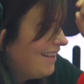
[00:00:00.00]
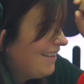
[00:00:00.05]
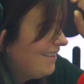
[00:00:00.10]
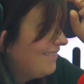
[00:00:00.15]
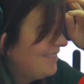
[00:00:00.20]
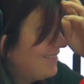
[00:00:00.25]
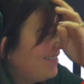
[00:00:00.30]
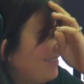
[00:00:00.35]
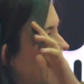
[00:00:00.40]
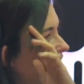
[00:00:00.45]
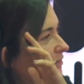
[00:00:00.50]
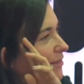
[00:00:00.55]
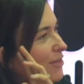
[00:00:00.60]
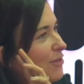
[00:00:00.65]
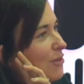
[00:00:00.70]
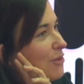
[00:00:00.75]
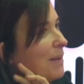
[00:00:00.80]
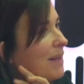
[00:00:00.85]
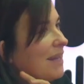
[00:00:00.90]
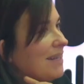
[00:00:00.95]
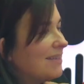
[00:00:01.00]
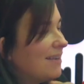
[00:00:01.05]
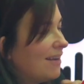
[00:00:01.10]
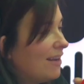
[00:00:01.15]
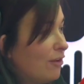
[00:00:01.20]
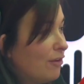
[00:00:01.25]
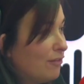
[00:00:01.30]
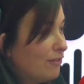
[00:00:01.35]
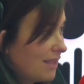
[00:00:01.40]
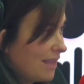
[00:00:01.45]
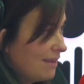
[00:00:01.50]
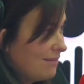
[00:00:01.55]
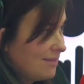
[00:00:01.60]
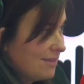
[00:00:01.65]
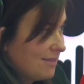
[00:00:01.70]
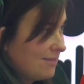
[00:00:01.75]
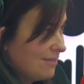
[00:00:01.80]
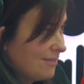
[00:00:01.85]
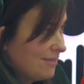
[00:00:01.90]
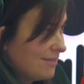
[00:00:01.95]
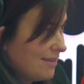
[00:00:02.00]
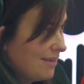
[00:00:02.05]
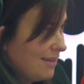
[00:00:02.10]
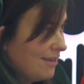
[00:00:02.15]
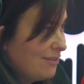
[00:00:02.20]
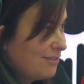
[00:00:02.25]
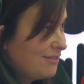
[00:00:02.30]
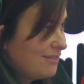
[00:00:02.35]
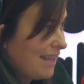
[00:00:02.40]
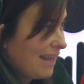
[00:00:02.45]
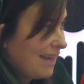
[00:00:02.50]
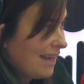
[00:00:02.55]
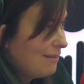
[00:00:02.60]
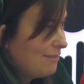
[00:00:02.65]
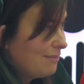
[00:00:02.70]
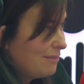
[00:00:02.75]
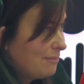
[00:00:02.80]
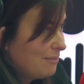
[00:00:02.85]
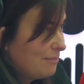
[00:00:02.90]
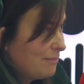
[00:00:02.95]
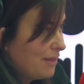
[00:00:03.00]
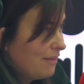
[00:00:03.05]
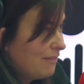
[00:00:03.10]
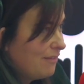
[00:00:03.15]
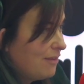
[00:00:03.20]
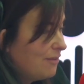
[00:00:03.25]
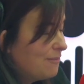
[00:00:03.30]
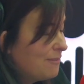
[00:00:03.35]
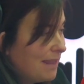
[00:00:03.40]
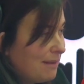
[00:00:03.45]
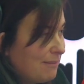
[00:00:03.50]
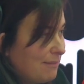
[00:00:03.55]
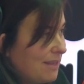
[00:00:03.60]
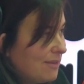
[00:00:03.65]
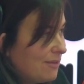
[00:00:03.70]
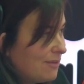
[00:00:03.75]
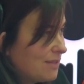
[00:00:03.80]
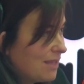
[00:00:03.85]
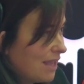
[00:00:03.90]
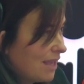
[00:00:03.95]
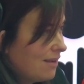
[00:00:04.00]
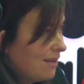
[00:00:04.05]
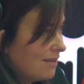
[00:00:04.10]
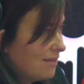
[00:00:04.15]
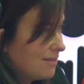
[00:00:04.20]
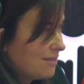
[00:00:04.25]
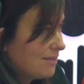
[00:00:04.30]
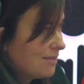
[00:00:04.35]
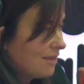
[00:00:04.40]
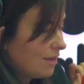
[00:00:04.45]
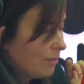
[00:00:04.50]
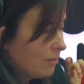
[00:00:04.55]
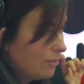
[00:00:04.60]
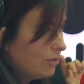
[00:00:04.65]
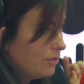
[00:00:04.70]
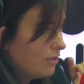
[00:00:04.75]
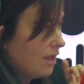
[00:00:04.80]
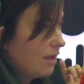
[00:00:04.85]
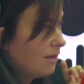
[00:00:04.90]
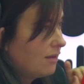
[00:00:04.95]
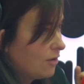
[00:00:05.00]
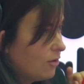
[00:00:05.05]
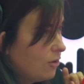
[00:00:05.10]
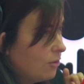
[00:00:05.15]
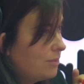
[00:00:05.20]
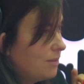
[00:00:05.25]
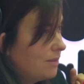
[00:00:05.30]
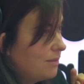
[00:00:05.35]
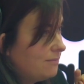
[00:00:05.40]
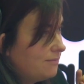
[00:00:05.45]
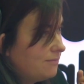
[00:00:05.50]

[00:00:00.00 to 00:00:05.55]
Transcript: yeah. So like when you're painting, I loved Counting Crows and I loved that album. But if you made me go to that concert, I would not cope.